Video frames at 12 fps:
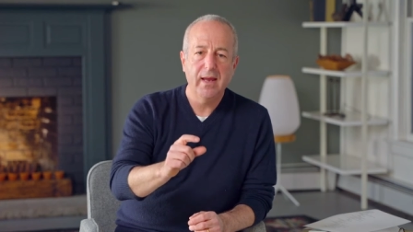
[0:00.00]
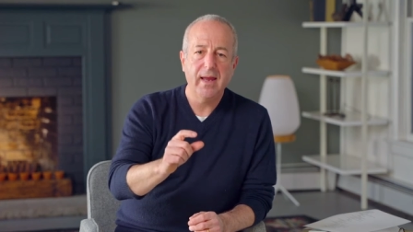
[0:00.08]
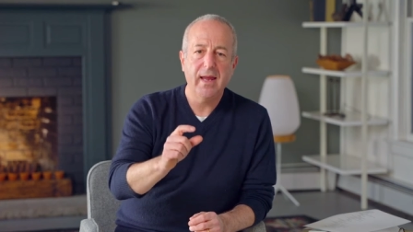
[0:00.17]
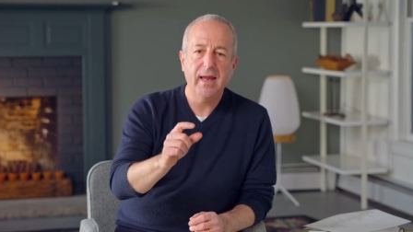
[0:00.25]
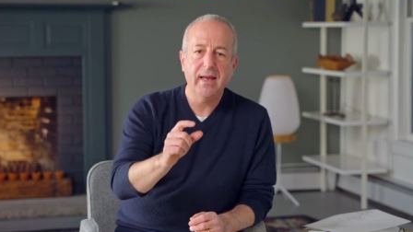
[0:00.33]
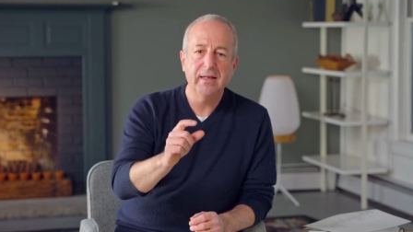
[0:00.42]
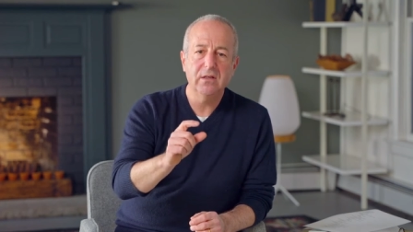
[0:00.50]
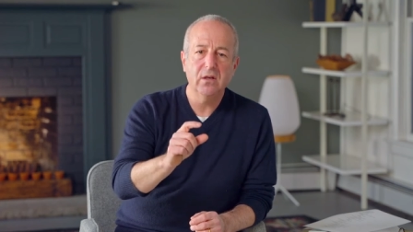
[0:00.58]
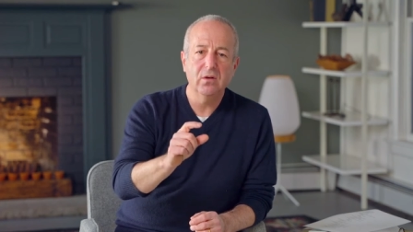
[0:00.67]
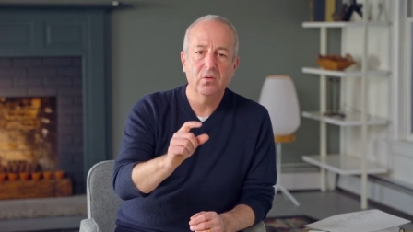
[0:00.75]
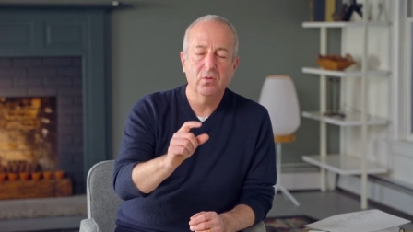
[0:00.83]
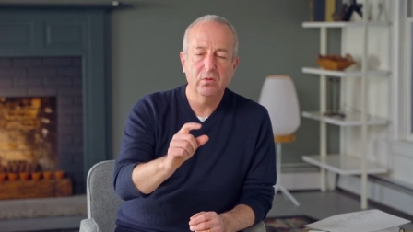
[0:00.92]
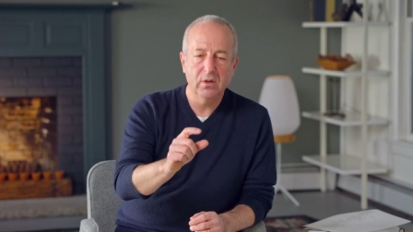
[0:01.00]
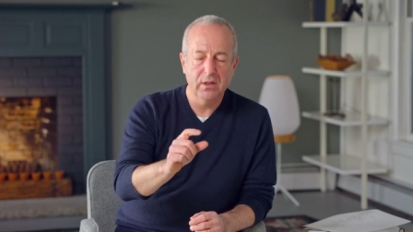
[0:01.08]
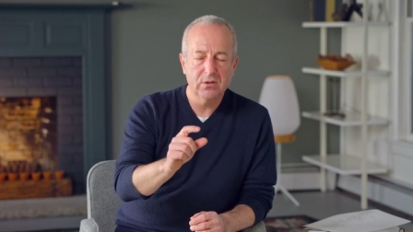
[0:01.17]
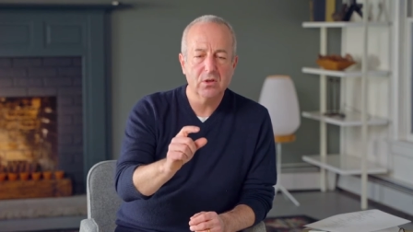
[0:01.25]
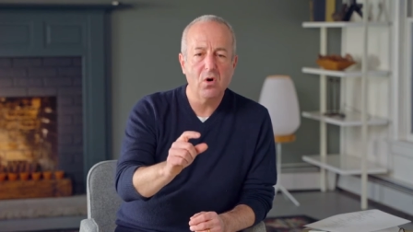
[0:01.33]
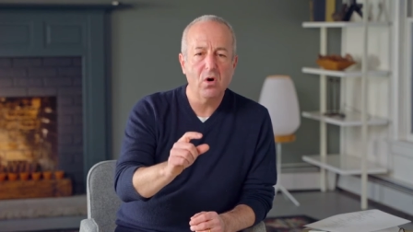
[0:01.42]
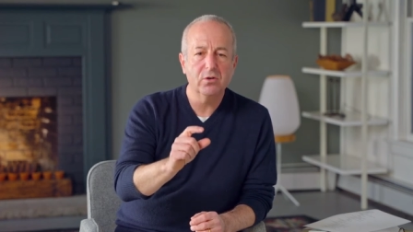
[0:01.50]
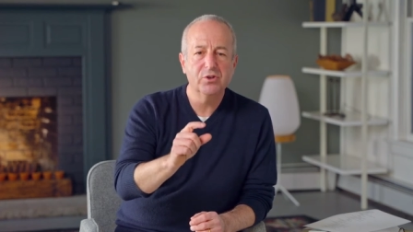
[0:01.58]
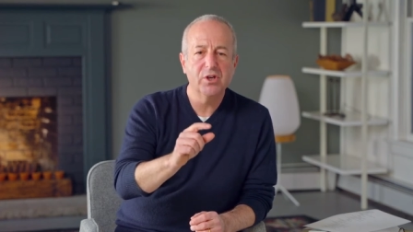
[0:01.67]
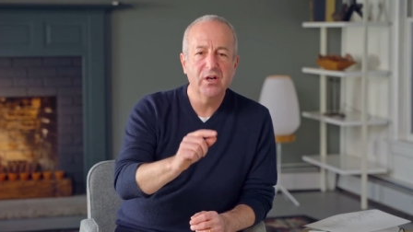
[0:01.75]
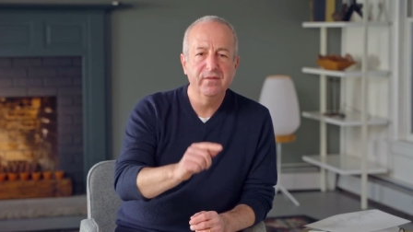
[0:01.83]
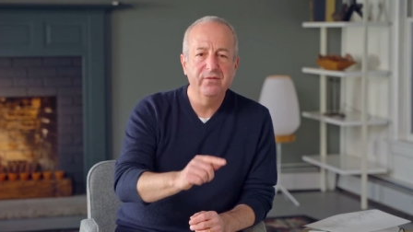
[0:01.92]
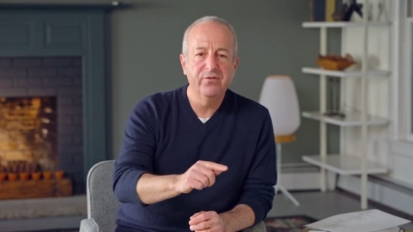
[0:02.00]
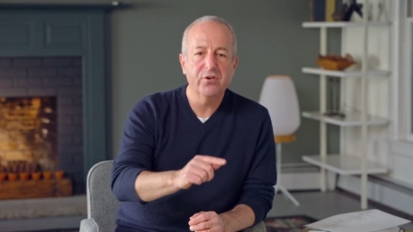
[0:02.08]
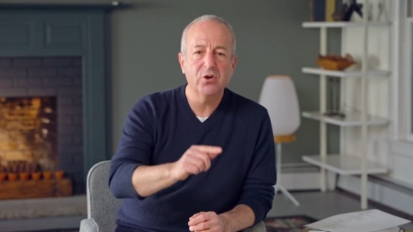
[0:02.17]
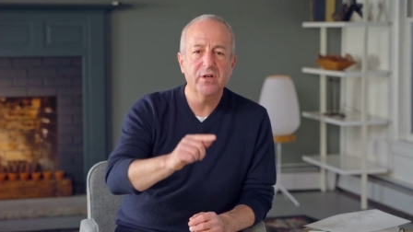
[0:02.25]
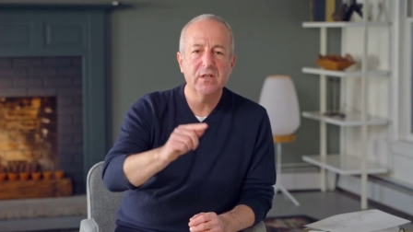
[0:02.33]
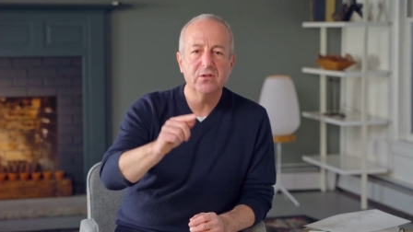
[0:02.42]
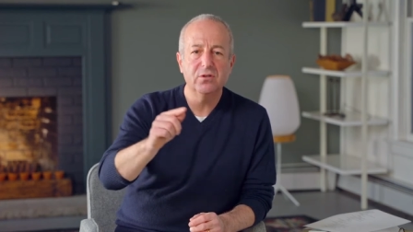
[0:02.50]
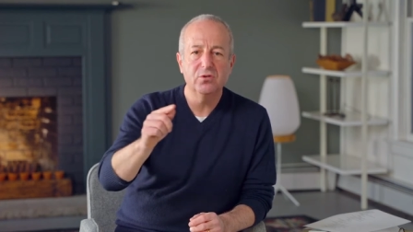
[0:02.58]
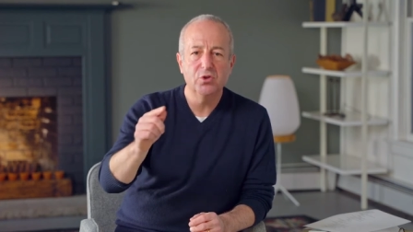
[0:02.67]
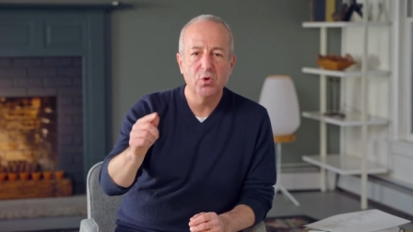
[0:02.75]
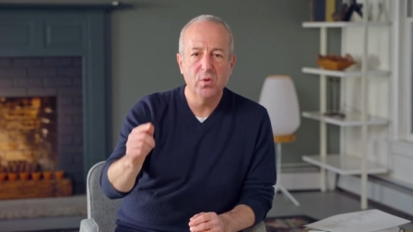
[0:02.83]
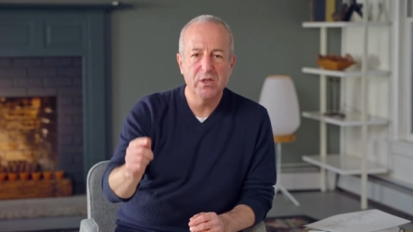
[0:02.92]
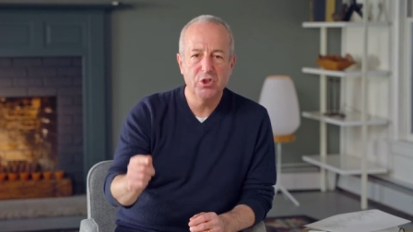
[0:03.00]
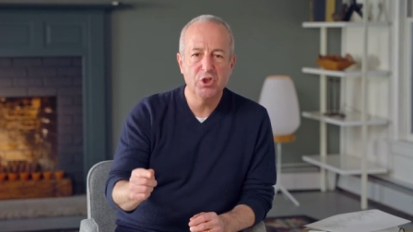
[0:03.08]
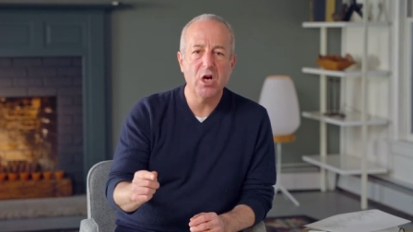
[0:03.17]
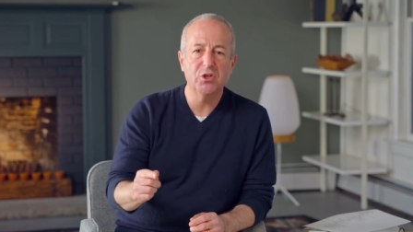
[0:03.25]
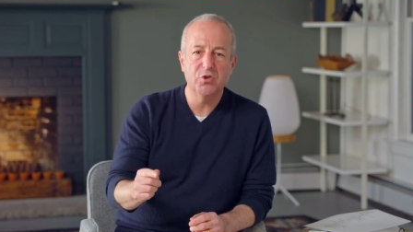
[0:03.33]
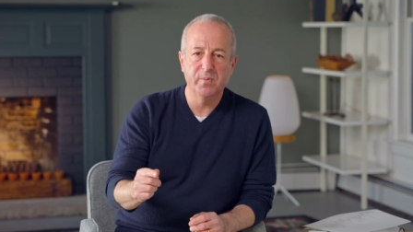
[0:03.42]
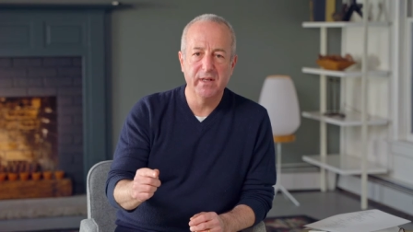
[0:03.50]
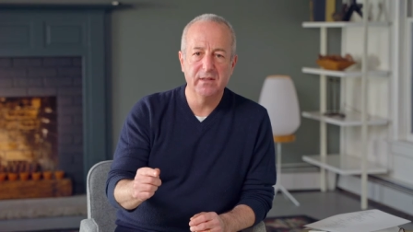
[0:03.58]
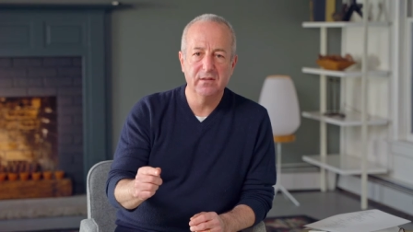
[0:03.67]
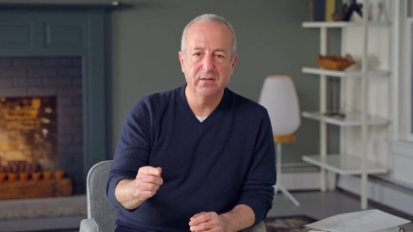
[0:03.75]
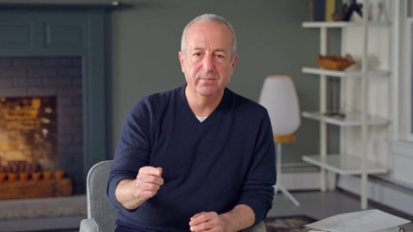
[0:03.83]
and it's called convert it to a judgment.